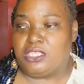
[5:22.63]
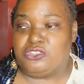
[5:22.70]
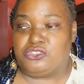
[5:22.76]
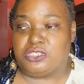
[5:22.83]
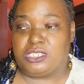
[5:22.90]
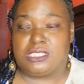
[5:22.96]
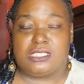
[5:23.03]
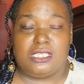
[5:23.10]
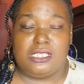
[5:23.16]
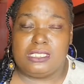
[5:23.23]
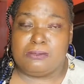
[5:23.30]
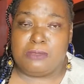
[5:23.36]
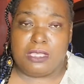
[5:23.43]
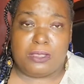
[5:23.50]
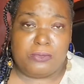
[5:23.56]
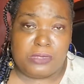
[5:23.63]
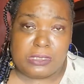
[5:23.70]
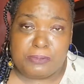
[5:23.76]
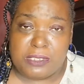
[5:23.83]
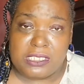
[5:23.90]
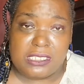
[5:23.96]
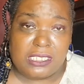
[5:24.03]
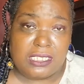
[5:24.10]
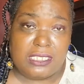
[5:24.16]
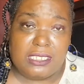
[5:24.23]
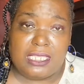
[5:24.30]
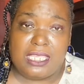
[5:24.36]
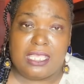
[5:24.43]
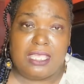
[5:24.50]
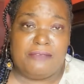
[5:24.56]
and justine's mom was
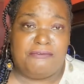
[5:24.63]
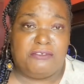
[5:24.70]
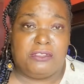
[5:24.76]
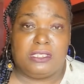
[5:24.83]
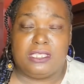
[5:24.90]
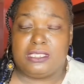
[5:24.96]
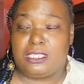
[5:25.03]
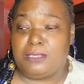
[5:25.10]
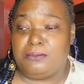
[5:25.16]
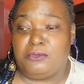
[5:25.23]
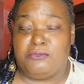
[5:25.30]
basically like i feel like they